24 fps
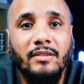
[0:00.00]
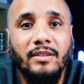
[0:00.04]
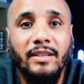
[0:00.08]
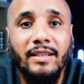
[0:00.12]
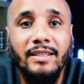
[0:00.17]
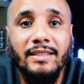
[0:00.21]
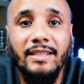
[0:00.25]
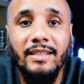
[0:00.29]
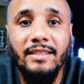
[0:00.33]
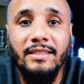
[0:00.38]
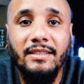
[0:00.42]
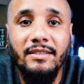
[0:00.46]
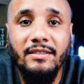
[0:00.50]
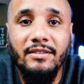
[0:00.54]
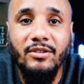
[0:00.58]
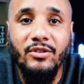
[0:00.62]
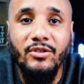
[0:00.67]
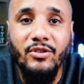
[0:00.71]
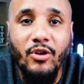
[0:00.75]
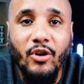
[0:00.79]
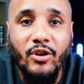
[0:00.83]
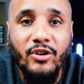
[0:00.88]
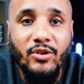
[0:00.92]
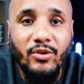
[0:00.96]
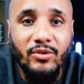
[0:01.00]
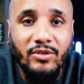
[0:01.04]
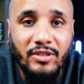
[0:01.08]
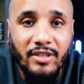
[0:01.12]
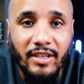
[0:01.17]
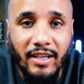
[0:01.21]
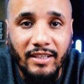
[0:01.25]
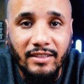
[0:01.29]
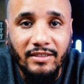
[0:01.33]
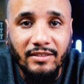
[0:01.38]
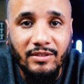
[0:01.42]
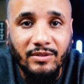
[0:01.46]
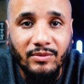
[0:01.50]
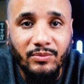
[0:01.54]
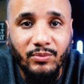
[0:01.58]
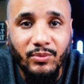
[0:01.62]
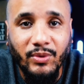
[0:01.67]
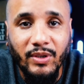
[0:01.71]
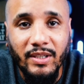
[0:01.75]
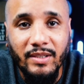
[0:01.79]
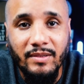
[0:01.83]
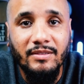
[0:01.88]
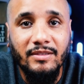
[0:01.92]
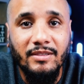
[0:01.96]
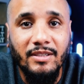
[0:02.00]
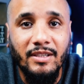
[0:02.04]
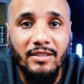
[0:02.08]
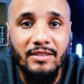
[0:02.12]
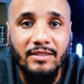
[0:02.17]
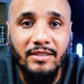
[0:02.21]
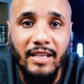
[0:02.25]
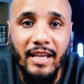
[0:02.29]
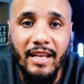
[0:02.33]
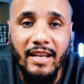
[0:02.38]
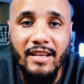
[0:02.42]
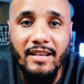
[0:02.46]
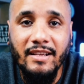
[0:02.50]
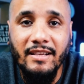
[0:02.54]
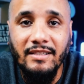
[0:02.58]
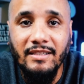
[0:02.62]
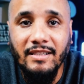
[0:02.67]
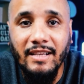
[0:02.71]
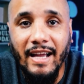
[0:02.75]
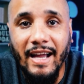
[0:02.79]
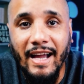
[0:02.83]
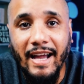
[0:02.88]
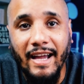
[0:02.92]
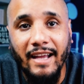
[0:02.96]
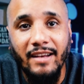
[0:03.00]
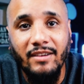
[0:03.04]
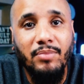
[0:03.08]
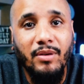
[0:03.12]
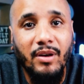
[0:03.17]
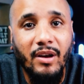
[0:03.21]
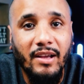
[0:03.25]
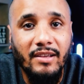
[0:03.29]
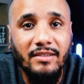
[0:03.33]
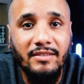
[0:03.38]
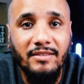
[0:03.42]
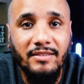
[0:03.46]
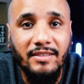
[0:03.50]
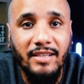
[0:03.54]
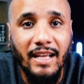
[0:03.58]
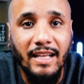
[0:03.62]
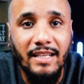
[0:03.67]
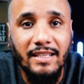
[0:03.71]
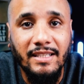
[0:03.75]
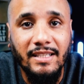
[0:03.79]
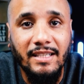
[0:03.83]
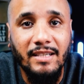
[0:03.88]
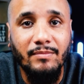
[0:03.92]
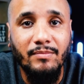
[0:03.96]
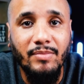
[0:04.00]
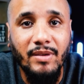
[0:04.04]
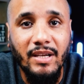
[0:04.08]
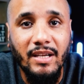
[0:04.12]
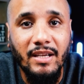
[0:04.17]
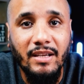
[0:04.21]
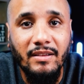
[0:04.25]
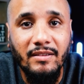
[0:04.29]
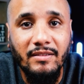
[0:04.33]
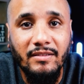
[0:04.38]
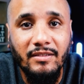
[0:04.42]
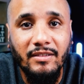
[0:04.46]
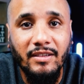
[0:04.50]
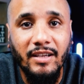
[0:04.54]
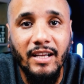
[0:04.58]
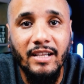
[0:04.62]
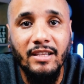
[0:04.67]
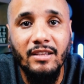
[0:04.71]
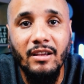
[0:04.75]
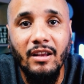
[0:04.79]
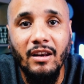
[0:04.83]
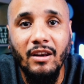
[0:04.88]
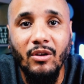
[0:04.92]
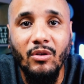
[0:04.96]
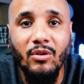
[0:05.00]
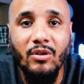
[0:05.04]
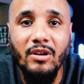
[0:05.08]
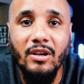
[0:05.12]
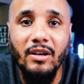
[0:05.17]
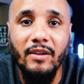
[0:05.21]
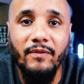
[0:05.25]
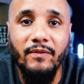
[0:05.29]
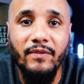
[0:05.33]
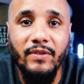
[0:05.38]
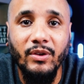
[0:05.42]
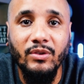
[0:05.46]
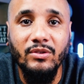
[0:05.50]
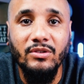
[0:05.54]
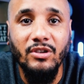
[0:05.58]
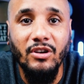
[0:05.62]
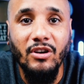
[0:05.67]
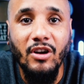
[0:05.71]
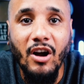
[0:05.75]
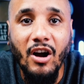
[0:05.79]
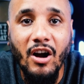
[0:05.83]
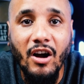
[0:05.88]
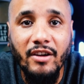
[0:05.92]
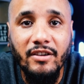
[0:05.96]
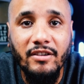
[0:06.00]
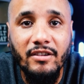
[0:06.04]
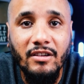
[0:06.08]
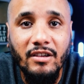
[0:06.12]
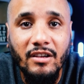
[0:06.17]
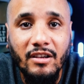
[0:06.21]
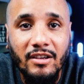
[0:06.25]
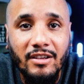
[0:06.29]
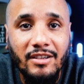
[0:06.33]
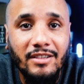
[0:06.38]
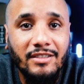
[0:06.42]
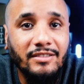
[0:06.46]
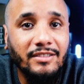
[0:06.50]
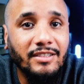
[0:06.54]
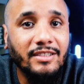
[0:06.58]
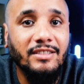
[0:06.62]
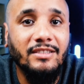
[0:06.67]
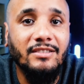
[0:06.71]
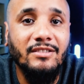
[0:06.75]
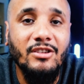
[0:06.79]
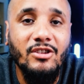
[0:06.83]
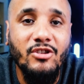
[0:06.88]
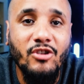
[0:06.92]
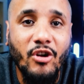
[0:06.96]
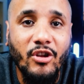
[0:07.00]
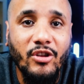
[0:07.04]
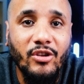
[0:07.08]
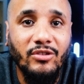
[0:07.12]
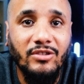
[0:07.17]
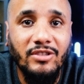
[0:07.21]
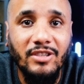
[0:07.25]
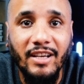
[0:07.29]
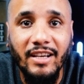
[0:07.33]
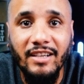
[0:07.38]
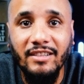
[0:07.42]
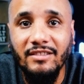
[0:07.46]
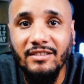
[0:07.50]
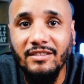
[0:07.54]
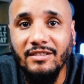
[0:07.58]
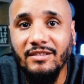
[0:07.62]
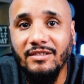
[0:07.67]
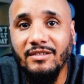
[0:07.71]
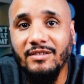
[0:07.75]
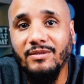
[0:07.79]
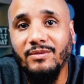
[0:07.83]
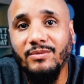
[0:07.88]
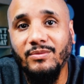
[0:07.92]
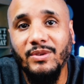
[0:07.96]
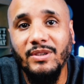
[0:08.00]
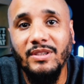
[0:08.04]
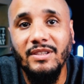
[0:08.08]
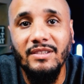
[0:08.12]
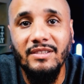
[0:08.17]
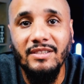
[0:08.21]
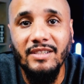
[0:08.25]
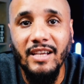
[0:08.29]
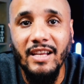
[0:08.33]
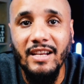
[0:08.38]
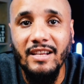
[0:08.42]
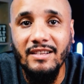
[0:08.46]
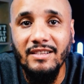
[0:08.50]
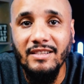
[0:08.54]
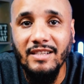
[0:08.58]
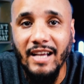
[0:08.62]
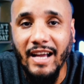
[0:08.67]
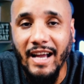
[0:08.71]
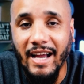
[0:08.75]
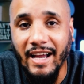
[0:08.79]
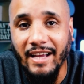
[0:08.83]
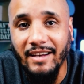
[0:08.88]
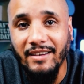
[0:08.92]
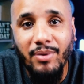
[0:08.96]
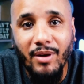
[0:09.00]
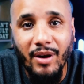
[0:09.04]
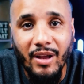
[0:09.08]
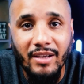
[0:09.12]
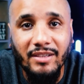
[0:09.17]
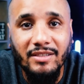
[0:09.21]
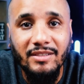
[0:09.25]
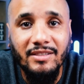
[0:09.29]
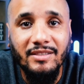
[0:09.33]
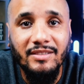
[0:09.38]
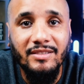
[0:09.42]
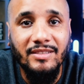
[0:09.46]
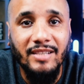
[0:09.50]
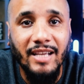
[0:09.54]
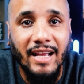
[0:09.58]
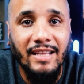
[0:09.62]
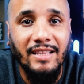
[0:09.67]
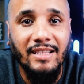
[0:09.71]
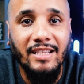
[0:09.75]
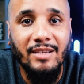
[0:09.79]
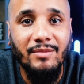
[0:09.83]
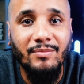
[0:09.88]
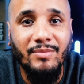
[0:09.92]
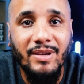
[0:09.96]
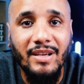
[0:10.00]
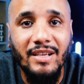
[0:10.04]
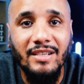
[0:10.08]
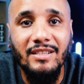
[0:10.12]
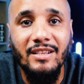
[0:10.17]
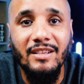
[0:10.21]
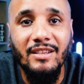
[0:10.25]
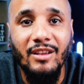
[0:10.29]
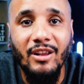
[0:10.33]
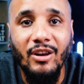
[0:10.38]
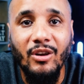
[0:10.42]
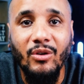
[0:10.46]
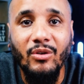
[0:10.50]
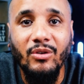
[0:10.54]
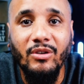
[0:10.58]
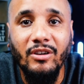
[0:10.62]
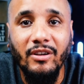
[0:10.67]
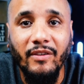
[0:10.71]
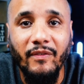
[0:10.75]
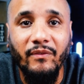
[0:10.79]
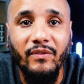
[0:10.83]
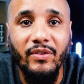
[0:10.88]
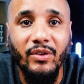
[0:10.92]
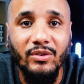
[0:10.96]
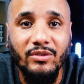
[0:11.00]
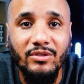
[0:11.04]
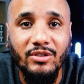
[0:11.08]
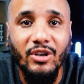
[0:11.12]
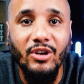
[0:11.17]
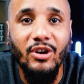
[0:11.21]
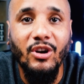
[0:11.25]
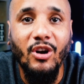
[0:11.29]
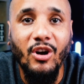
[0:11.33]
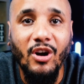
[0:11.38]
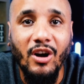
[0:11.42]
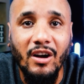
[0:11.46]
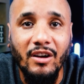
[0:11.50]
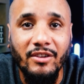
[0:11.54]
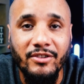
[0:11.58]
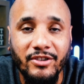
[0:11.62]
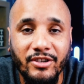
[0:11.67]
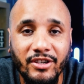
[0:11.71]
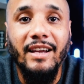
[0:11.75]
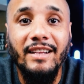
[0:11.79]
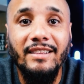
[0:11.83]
And this is an audio test with the settings at plus 10 dBs and the low cut filter on. This is an audio test with the settings at plus 10 dBs and the low cut filter off.